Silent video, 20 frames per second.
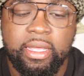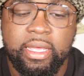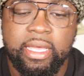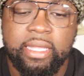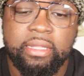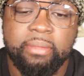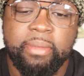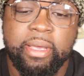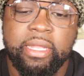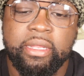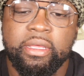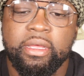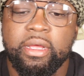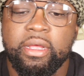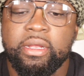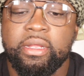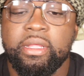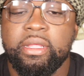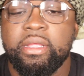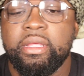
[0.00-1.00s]
I had the
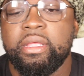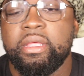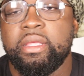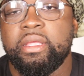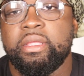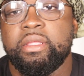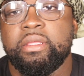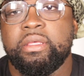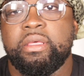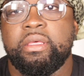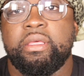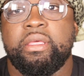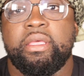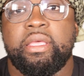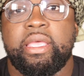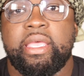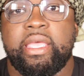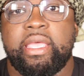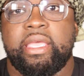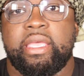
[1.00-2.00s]
Bodyguard,
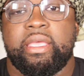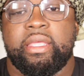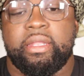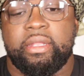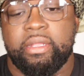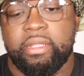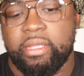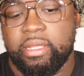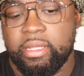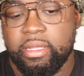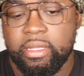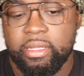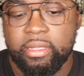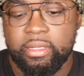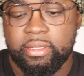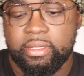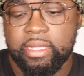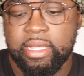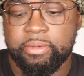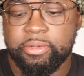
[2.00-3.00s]
and
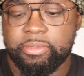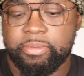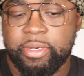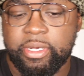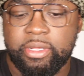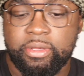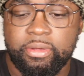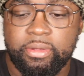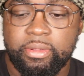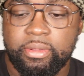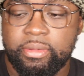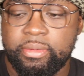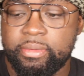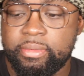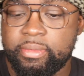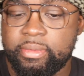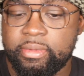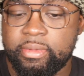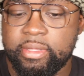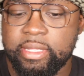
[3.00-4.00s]
that was pretty cool.
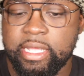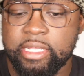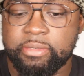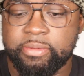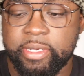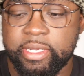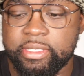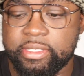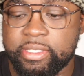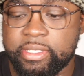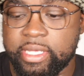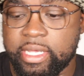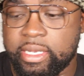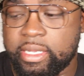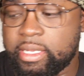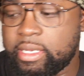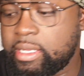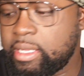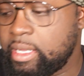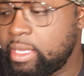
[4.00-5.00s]
That was pretty
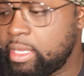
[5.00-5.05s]
entertaining.